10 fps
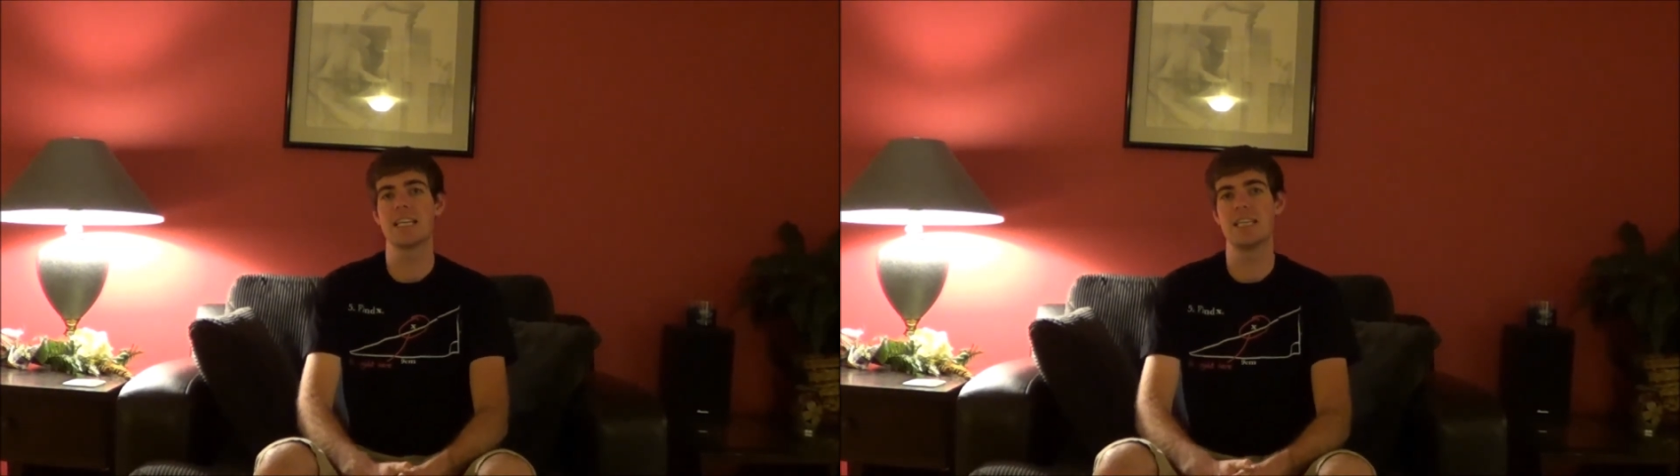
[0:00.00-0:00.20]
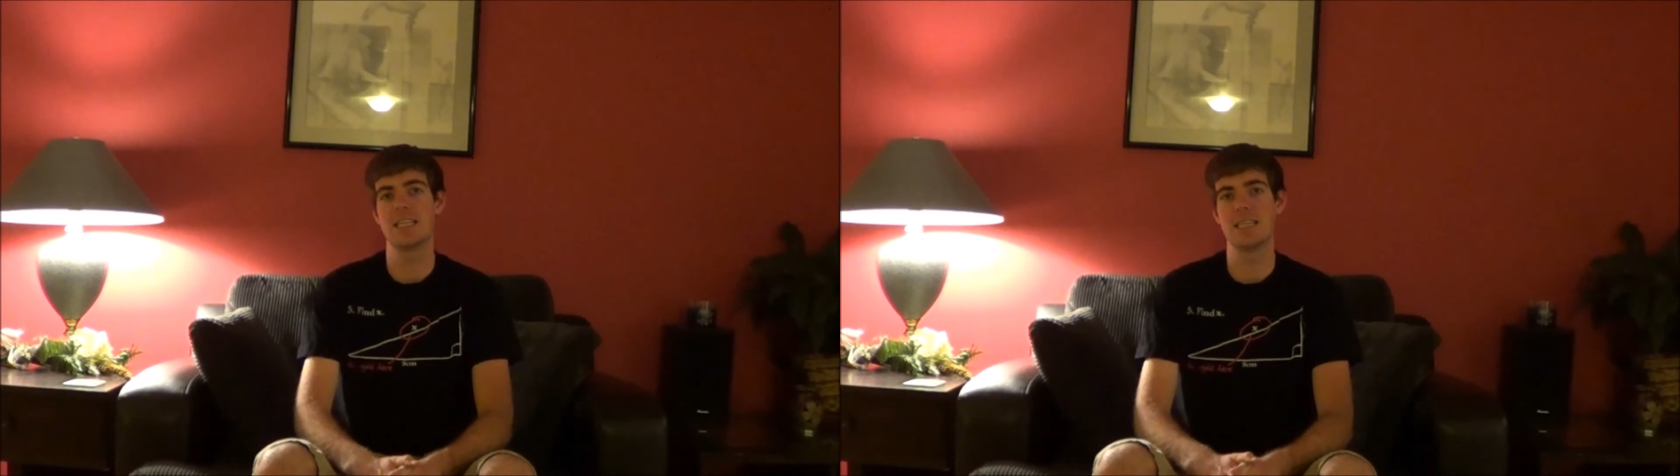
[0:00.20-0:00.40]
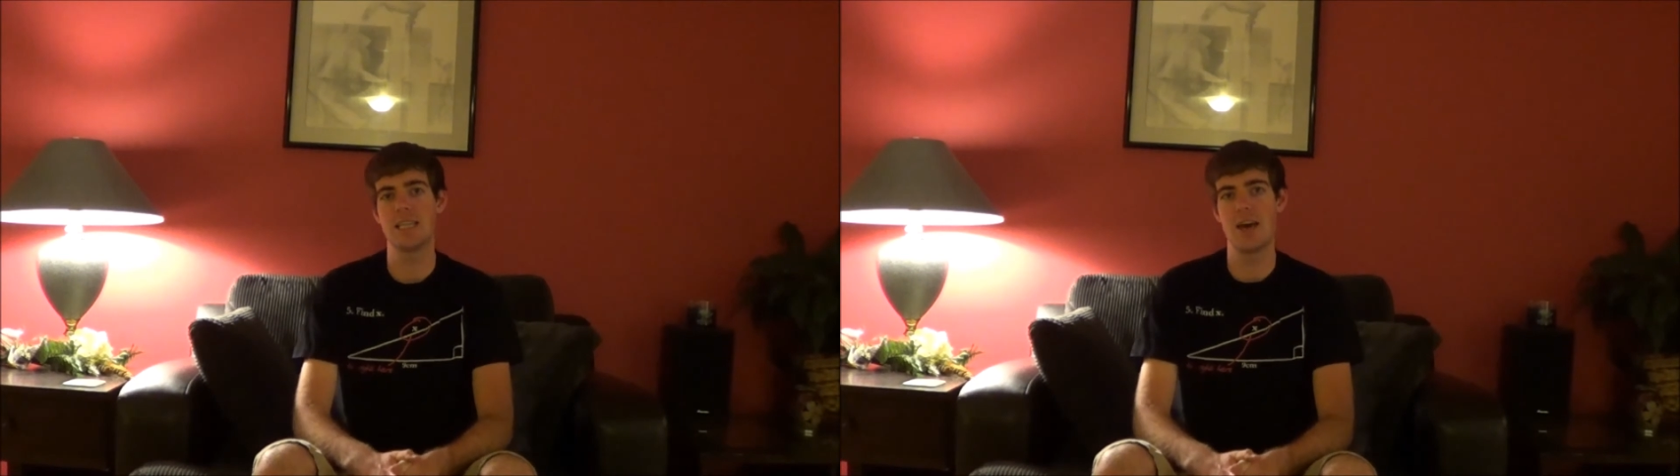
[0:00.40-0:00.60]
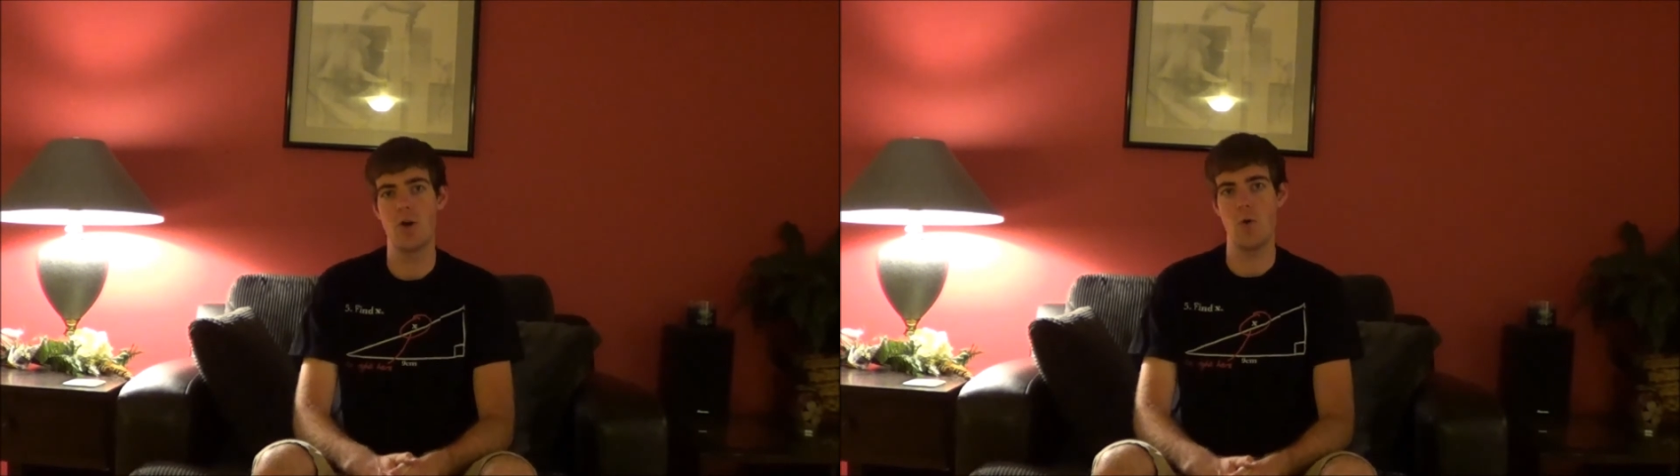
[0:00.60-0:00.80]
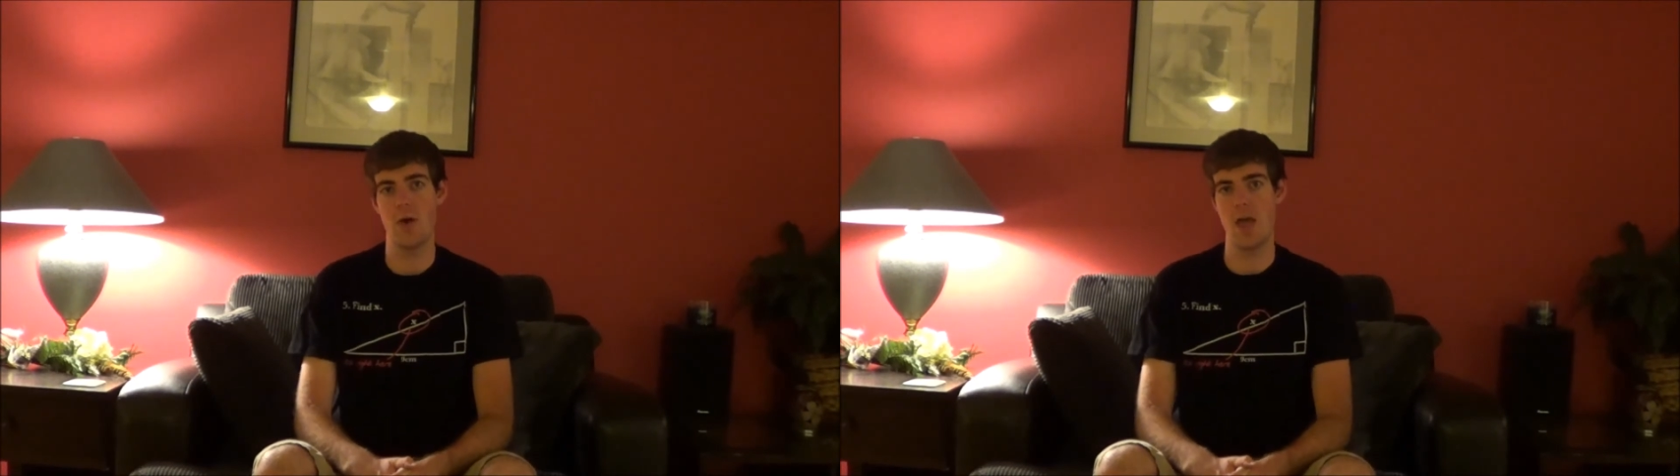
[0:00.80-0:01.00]

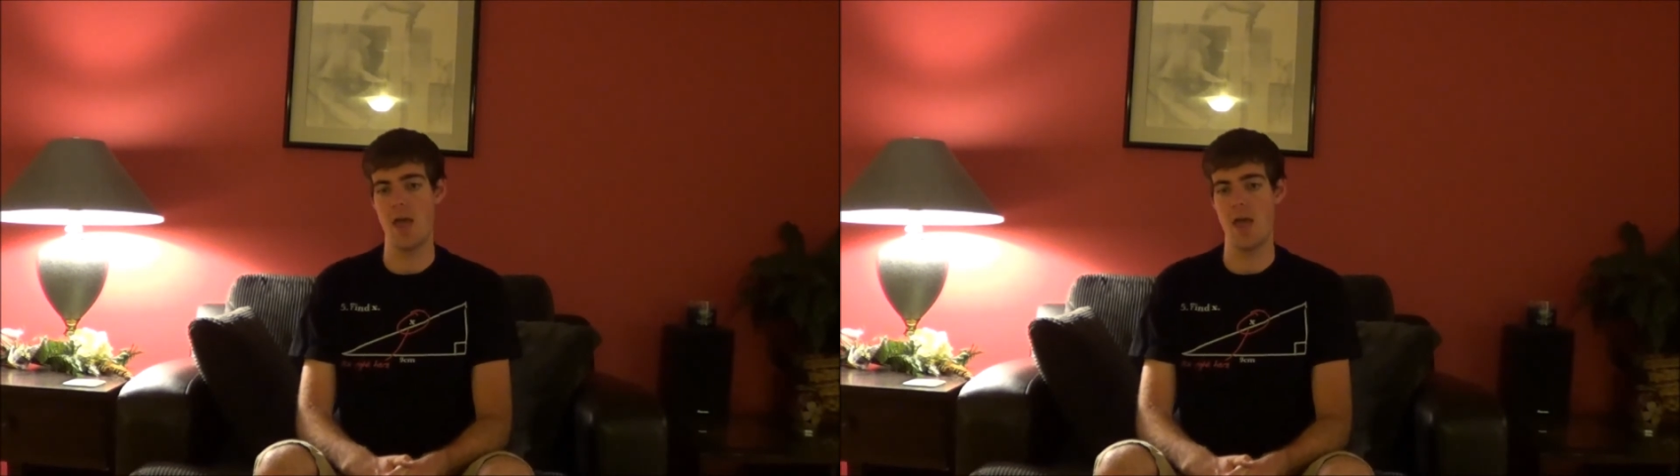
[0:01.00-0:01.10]
so,